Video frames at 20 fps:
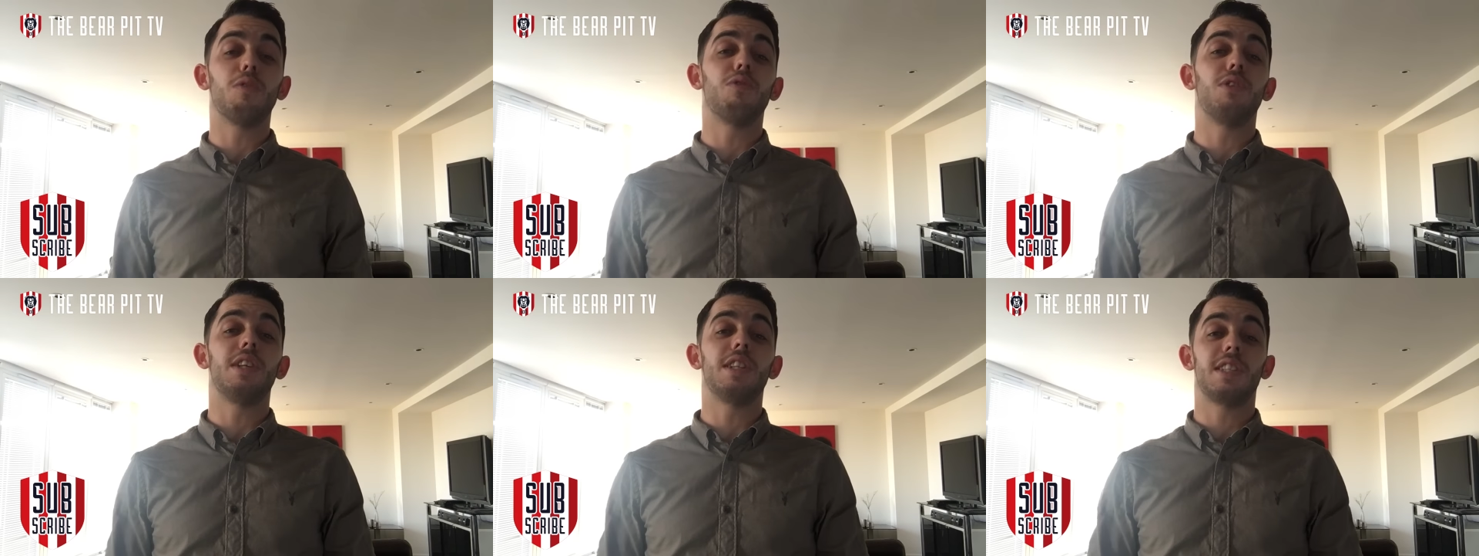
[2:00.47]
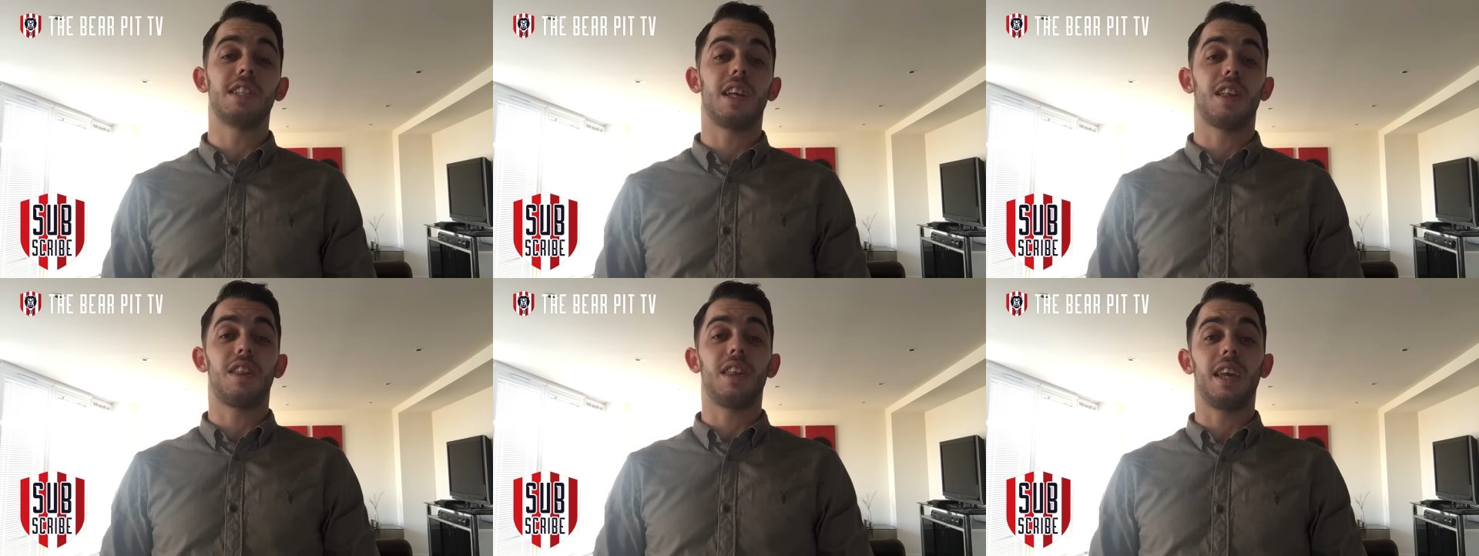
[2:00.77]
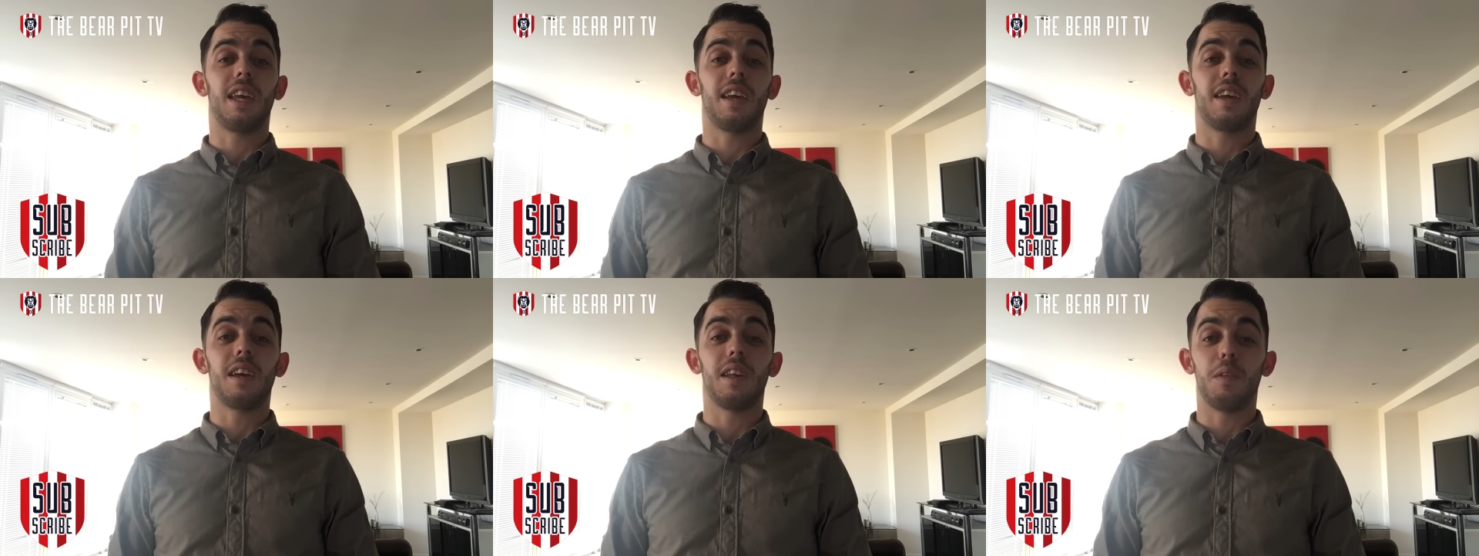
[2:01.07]
reason I
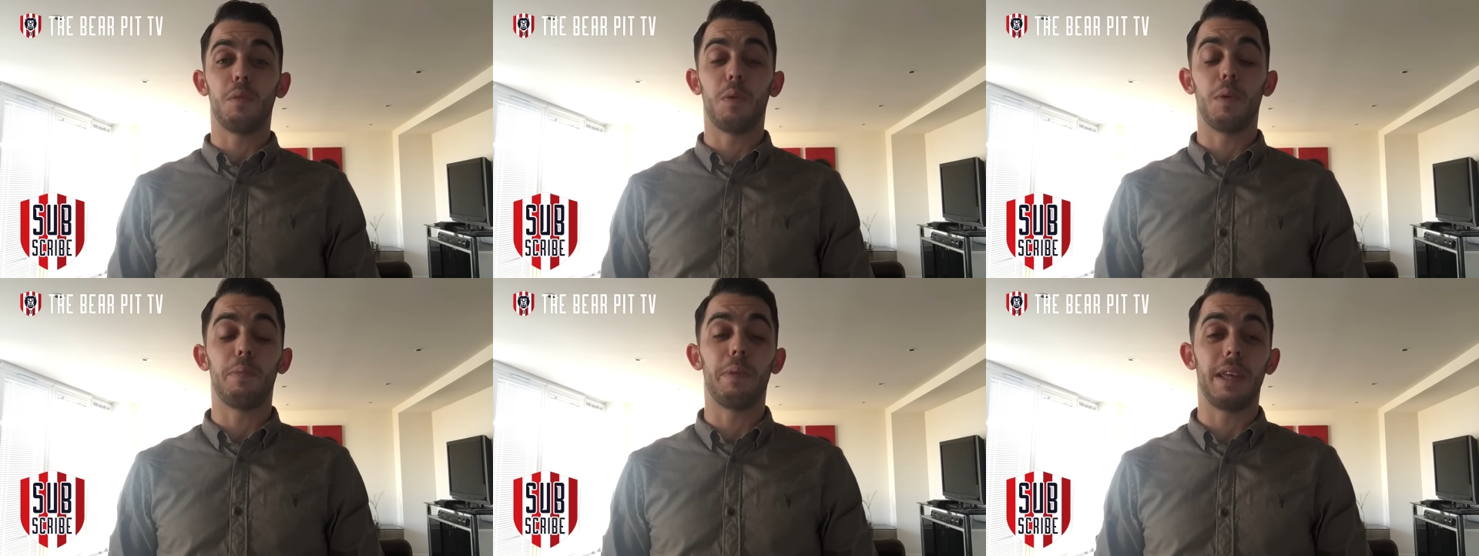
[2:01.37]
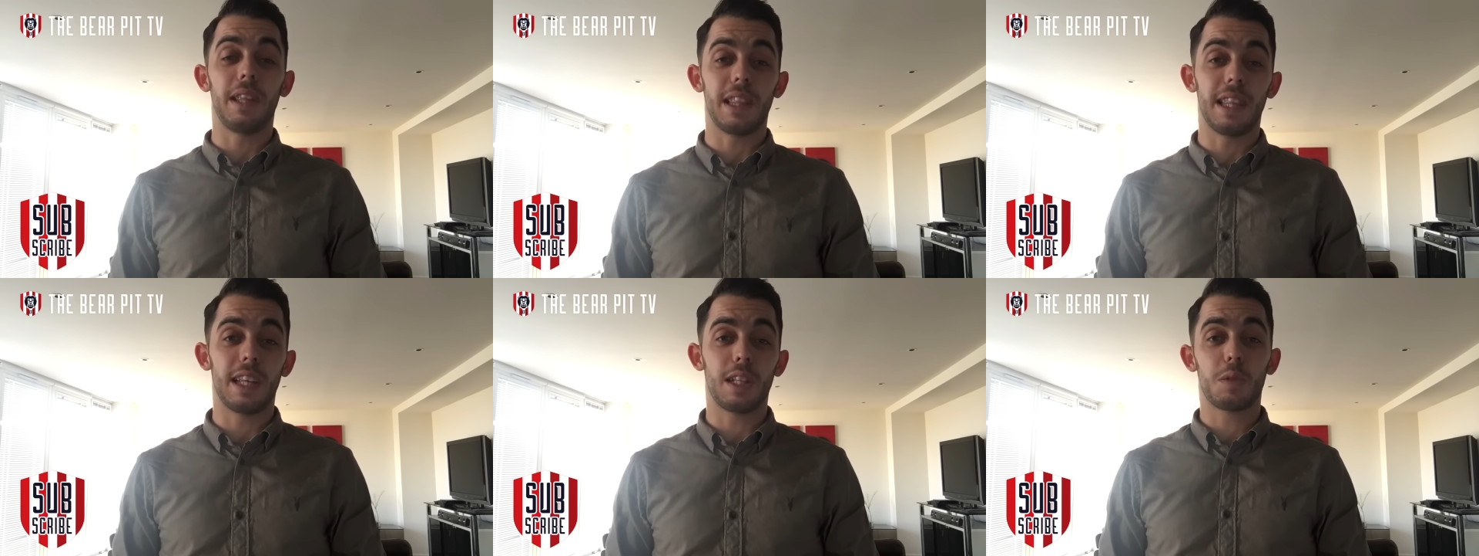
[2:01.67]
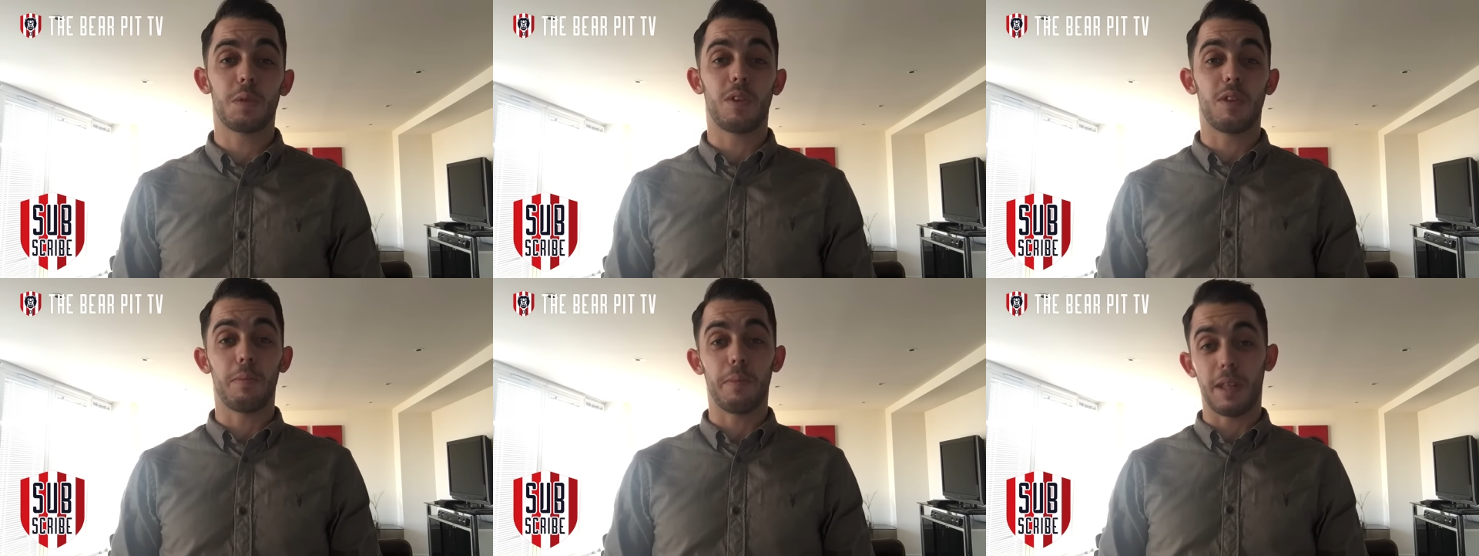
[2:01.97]
think we're being linked
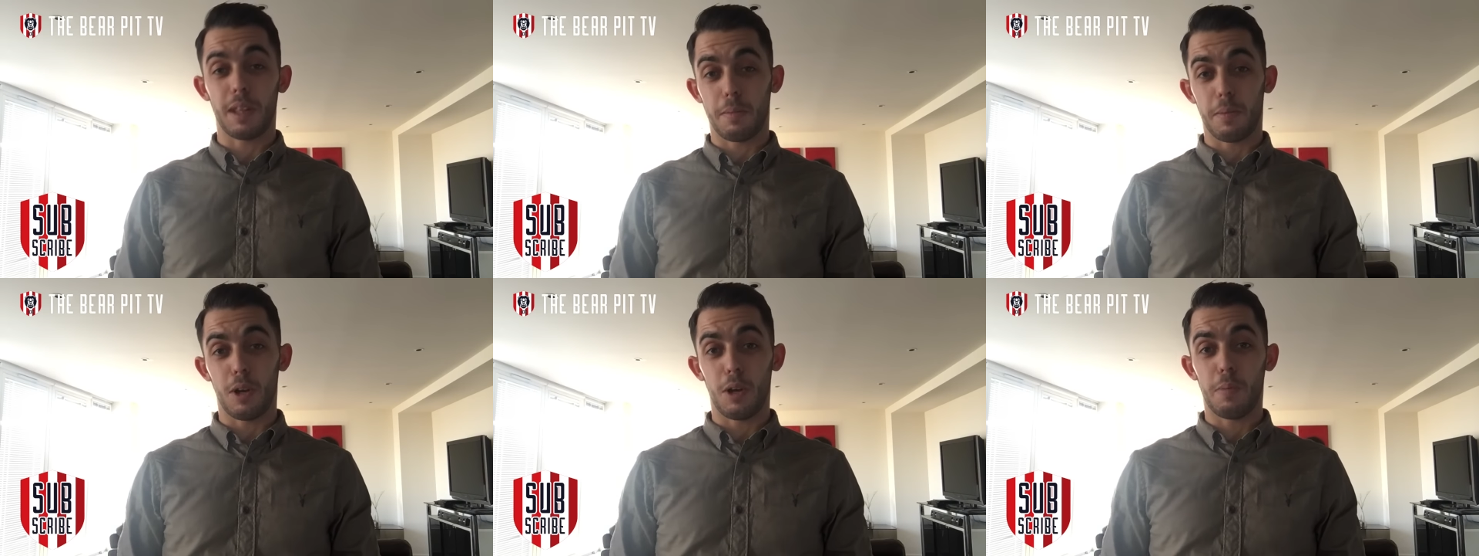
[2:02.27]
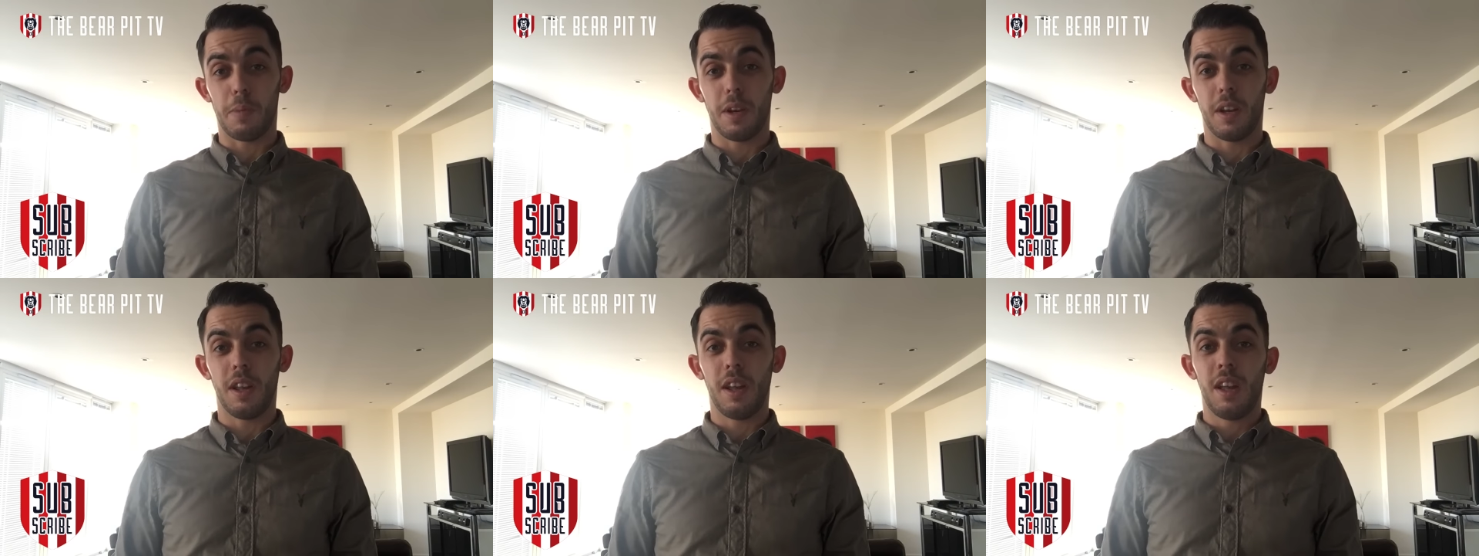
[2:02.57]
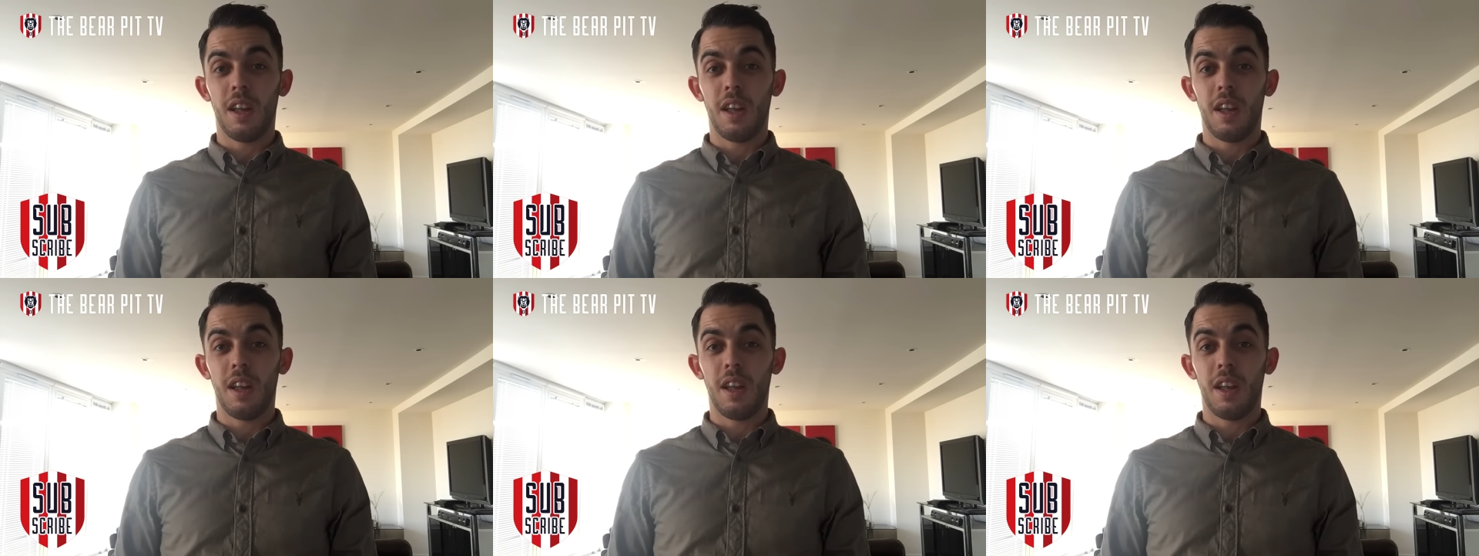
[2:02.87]
with him at the moment.